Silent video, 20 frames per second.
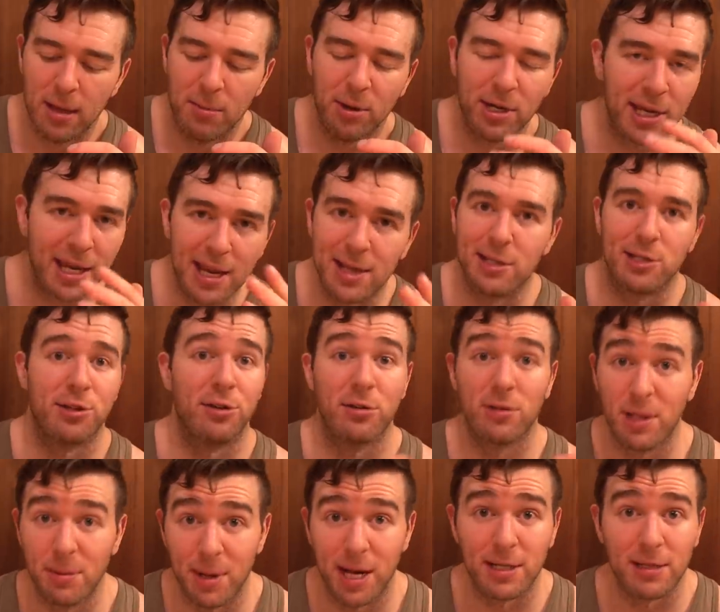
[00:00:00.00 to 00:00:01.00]
But again,
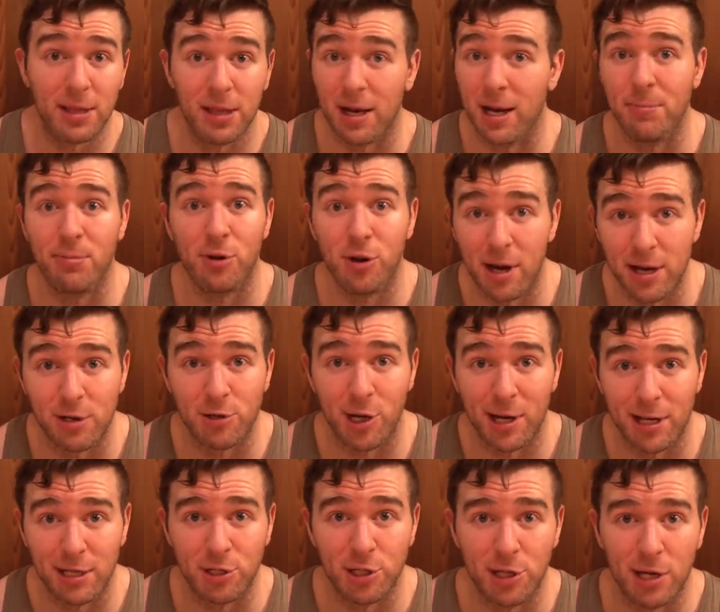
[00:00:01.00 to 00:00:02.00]
circling back to the
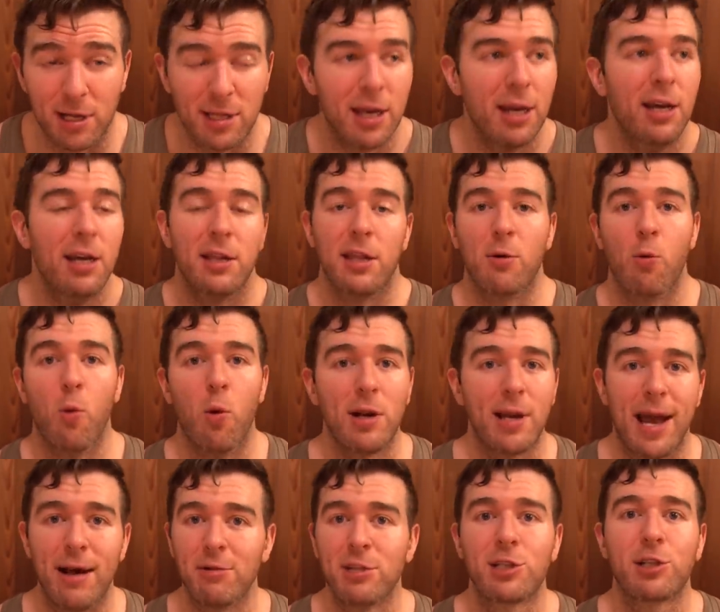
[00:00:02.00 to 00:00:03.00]
hyperhydrating shit, like
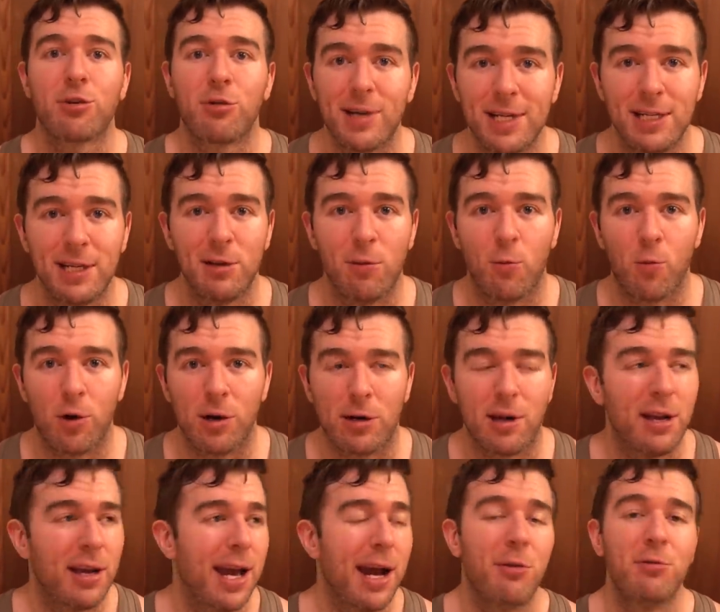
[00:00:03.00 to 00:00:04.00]
what, how does creatine
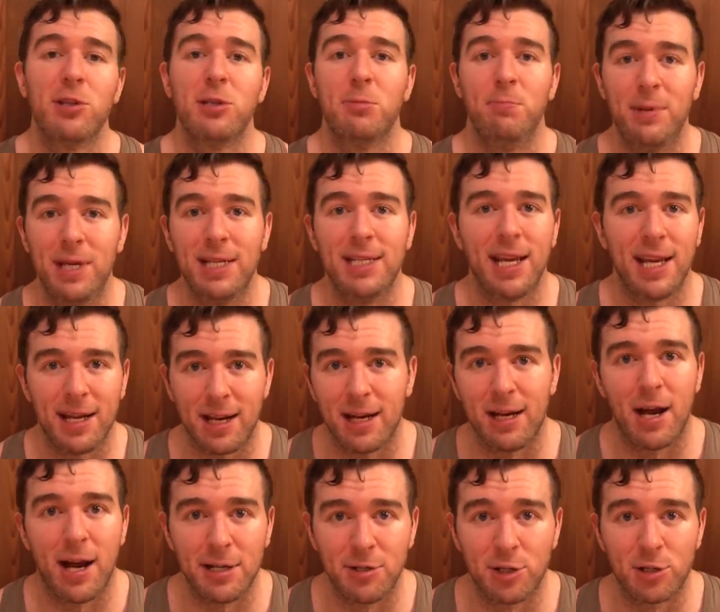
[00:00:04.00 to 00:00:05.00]
work? How does betaine
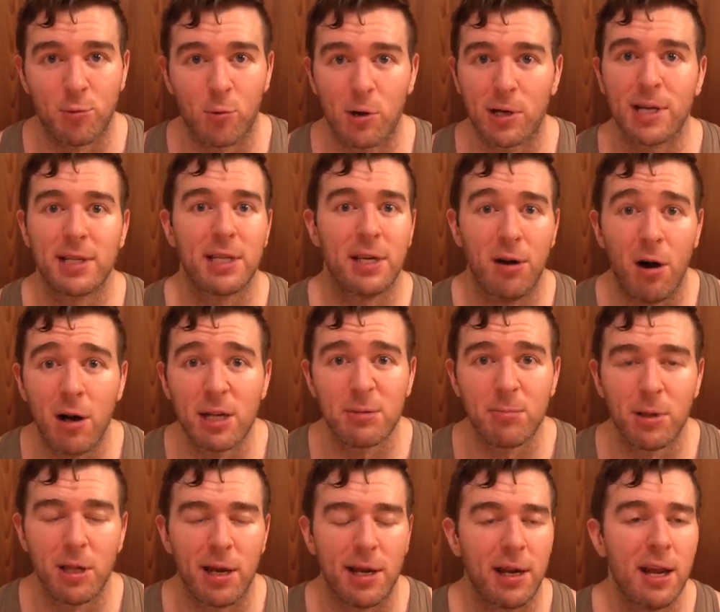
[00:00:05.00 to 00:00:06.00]
anhydrous work as an
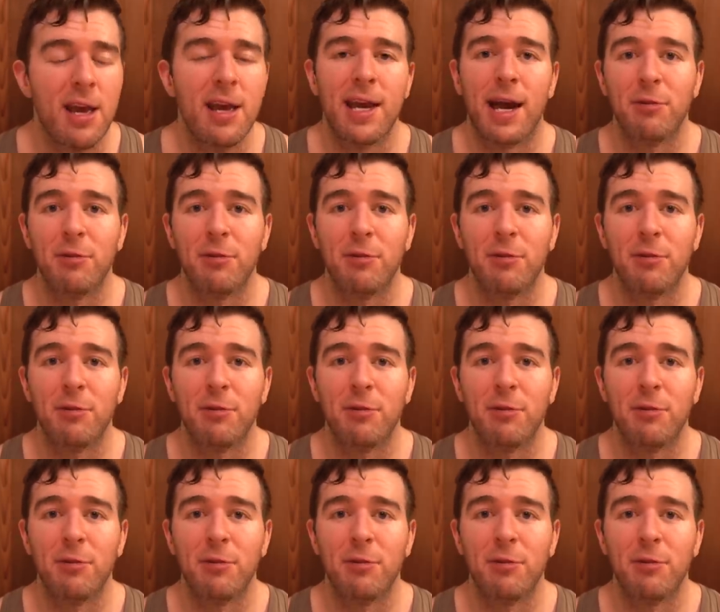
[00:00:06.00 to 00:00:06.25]
osmolite?